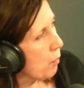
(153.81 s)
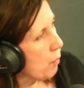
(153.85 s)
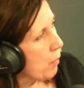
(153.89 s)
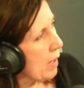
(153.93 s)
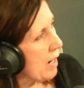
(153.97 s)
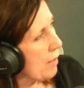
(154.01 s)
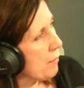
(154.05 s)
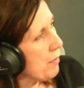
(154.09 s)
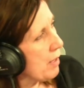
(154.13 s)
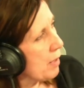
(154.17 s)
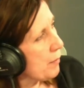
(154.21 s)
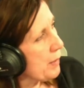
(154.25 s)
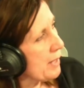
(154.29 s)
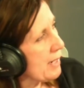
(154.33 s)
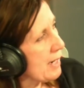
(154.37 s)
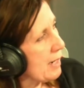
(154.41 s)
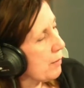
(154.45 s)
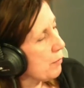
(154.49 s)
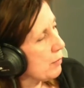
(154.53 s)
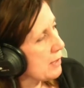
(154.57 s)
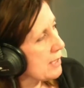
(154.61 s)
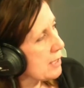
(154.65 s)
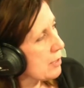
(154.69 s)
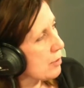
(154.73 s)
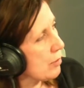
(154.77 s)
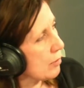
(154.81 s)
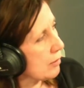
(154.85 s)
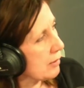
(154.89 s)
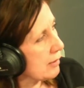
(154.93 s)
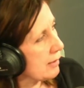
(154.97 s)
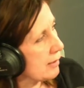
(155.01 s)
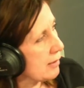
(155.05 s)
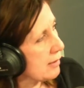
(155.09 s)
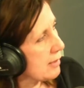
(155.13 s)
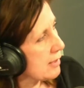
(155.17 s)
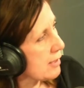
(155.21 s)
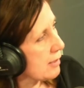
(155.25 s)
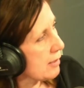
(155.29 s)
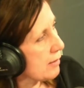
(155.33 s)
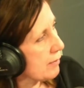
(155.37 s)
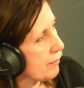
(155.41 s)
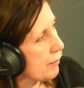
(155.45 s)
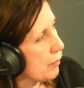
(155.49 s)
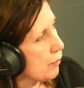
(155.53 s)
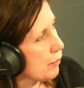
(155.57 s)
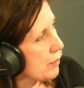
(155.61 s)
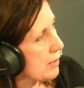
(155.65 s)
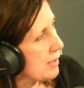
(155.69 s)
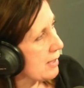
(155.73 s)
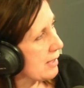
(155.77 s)
Where are we now on Scotland?
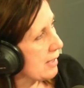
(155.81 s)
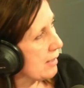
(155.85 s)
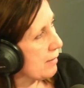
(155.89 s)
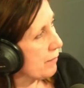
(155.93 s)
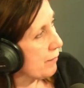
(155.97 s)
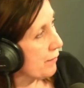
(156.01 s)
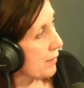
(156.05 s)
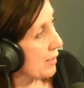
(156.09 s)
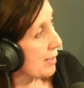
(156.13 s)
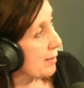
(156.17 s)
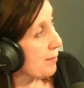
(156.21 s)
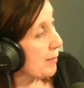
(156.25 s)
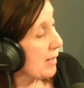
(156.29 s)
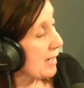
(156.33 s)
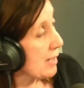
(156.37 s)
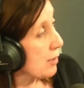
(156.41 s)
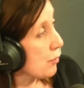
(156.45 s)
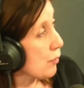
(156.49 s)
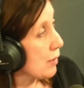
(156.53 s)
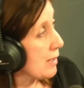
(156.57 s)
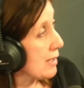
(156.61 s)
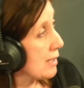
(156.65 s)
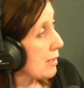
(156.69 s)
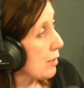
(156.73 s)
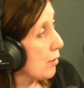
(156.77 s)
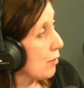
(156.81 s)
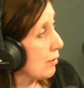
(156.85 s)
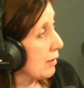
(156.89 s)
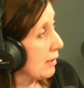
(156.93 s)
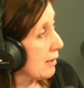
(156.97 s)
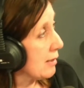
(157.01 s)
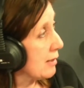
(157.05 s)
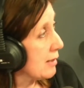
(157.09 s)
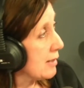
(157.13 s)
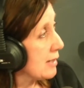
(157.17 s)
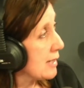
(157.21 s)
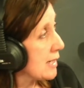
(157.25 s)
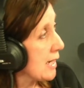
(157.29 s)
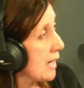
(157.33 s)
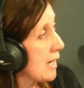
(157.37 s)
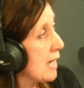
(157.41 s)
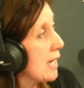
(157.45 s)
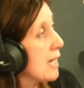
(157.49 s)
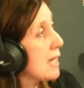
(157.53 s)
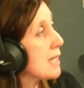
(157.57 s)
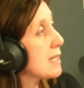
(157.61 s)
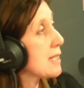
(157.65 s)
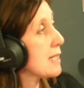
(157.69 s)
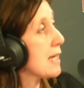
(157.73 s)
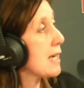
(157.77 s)
Of course, the First Minister in Scotland
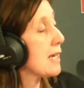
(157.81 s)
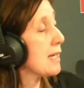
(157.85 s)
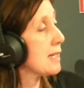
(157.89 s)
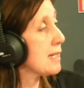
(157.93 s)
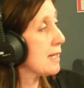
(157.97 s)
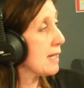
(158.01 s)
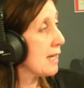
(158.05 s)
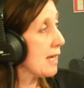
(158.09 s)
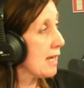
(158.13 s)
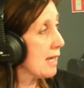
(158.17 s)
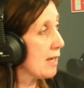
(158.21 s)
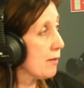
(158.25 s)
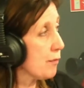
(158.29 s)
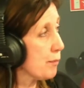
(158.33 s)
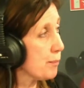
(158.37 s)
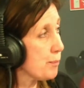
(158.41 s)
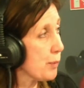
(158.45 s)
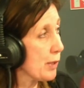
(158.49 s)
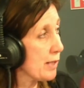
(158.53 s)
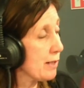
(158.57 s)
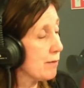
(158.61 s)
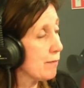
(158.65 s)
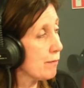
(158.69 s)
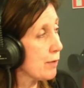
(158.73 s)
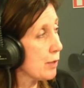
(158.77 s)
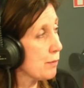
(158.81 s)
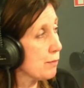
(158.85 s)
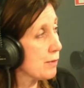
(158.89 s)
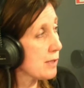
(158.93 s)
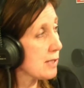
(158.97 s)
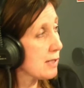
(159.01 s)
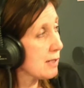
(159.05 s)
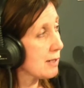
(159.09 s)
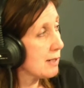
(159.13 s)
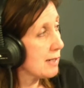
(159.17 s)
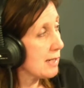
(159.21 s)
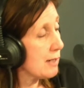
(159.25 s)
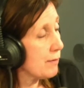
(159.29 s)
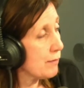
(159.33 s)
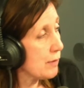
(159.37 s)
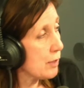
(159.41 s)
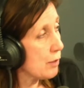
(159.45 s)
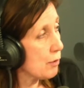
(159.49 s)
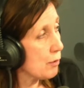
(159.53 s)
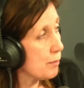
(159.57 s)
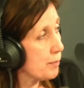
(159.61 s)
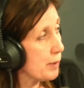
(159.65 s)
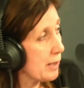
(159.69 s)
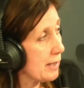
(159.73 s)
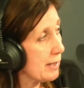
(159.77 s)
said if Britain votes to leave
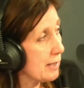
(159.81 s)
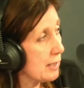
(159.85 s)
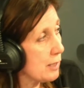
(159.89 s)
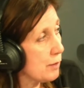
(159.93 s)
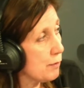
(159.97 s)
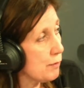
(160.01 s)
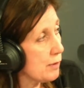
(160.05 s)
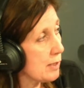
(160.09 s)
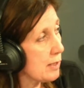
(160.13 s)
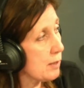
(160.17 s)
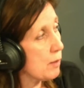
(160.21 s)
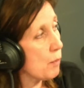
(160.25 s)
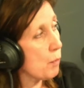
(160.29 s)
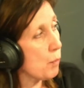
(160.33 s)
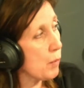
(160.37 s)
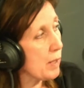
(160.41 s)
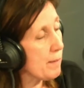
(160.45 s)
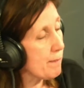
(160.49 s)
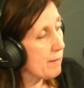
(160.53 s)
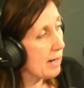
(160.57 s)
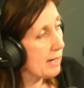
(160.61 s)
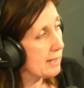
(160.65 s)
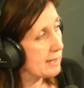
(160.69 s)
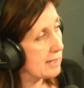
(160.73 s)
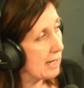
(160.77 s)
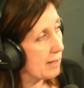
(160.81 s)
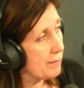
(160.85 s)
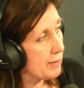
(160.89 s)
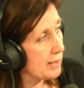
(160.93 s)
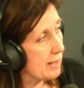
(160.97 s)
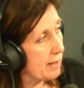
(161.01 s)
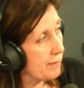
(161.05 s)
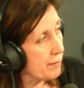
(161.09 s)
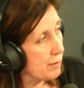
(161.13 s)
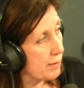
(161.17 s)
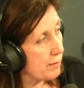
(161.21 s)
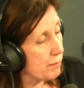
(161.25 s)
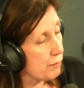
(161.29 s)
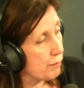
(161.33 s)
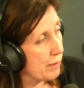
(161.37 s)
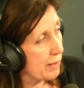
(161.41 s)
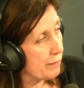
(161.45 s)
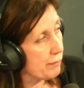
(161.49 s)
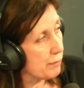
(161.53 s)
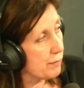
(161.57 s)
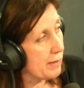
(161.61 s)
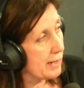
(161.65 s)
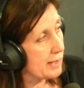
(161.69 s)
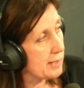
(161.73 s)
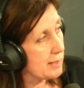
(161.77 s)
the European Union, we might have another
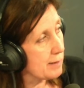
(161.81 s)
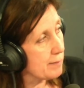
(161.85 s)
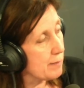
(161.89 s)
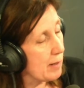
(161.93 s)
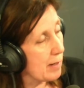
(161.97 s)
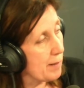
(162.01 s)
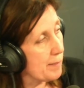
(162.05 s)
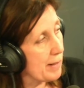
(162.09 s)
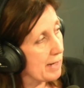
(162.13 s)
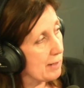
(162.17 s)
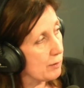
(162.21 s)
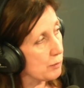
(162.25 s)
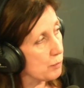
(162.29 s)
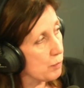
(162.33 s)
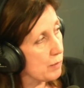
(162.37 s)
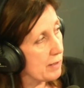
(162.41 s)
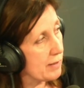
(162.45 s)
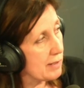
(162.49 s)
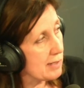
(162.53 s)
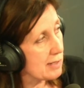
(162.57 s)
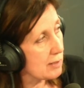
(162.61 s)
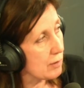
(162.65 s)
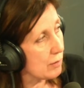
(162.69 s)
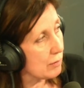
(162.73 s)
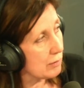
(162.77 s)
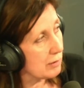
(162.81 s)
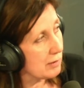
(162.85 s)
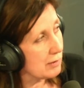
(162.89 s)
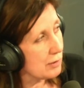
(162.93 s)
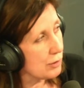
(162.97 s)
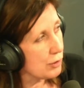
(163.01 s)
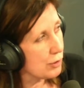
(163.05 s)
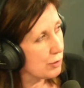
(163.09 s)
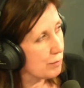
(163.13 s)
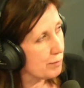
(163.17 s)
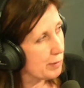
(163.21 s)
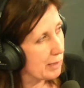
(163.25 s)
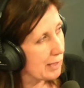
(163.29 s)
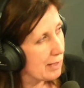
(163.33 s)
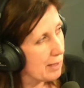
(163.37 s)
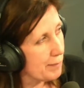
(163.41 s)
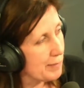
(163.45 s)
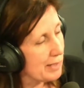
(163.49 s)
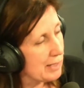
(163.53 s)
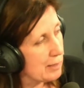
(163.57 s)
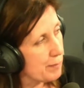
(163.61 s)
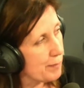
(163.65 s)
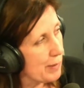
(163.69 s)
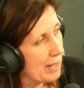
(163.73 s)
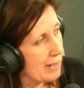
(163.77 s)
referendum about whether Scotland should
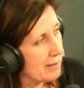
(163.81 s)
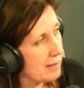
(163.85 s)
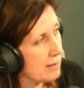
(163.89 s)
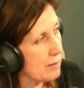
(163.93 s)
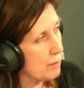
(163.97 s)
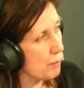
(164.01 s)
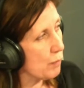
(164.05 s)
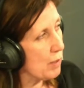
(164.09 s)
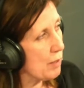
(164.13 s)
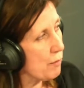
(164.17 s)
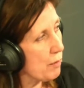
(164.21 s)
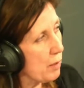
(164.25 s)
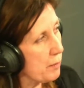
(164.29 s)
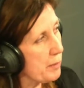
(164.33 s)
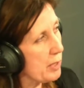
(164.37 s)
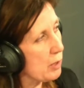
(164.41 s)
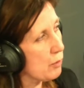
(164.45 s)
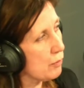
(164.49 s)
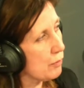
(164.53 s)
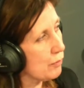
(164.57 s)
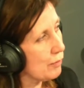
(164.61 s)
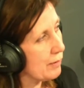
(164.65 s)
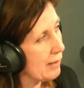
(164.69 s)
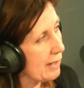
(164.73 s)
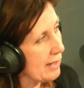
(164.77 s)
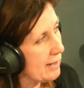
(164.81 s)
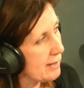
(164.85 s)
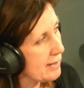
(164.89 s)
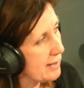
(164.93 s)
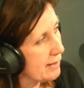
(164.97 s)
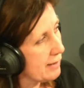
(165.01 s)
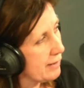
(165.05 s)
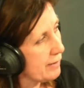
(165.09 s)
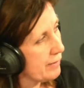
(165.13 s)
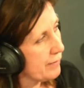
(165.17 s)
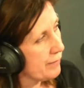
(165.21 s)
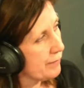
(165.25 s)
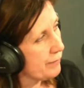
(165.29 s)
become independent. Where are we on all that?